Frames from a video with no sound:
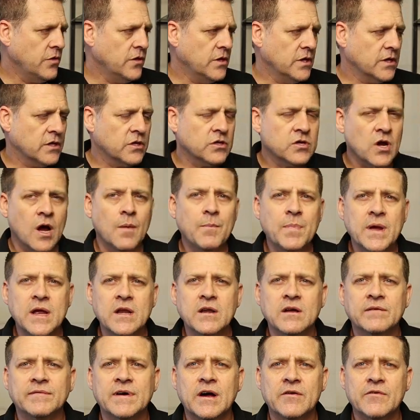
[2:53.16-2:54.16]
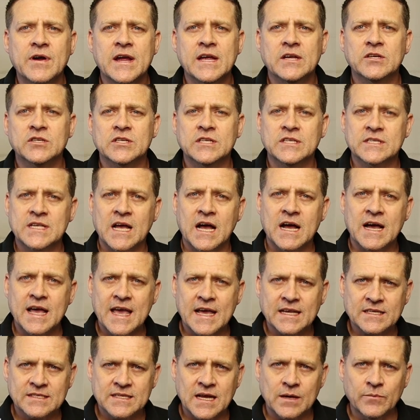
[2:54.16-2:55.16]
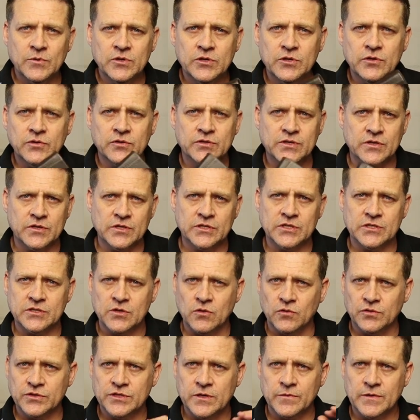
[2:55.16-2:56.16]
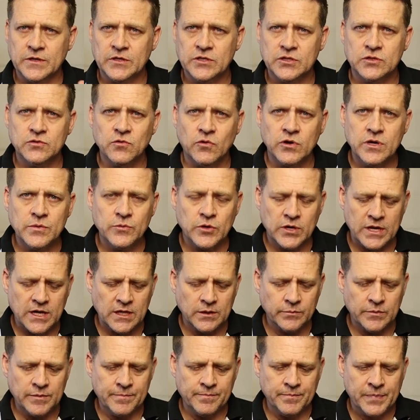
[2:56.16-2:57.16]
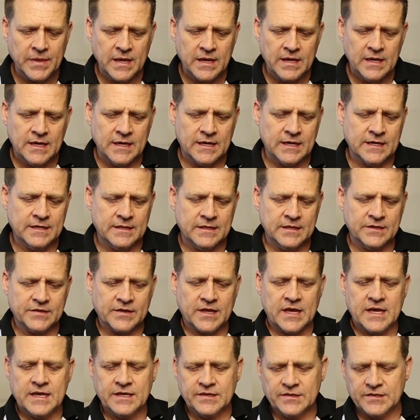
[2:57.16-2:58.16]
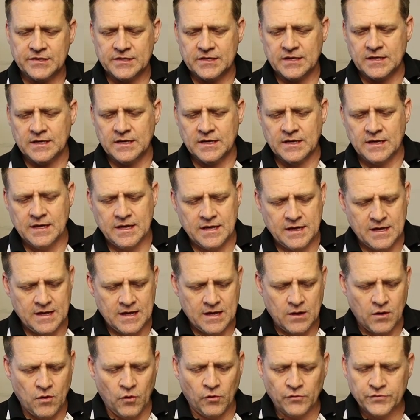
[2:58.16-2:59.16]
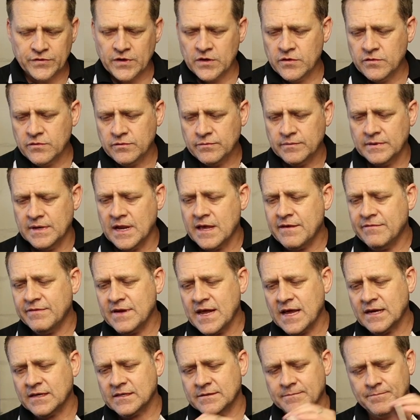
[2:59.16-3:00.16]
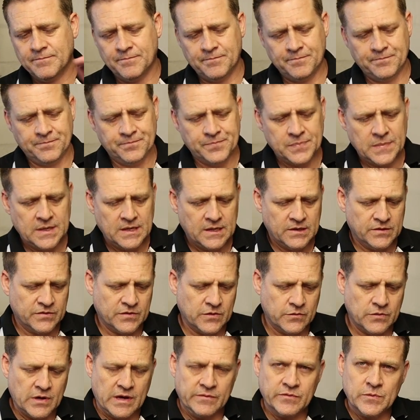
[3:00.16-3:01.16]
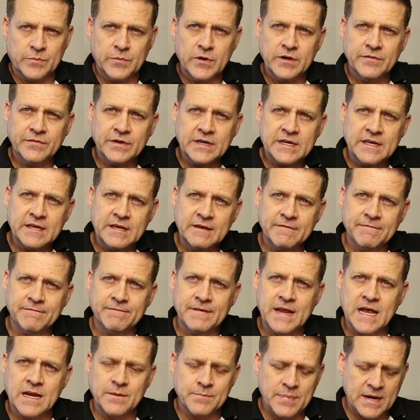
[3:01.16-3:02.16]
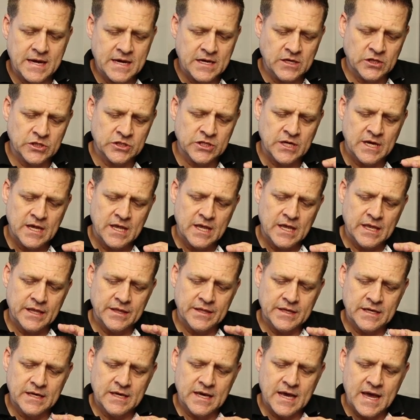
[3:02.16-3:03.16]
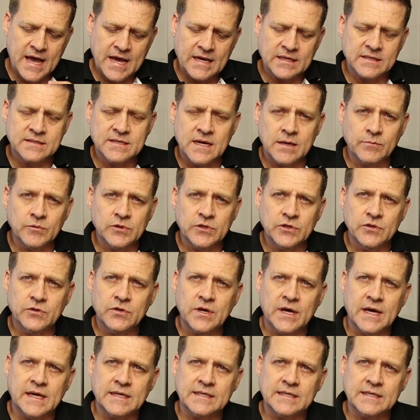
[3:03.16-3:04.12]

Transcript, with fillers: On the top end of our range is our XW, so this is also a storybook album. In this case, also lay flat. So you have a perfectly flat page. The XW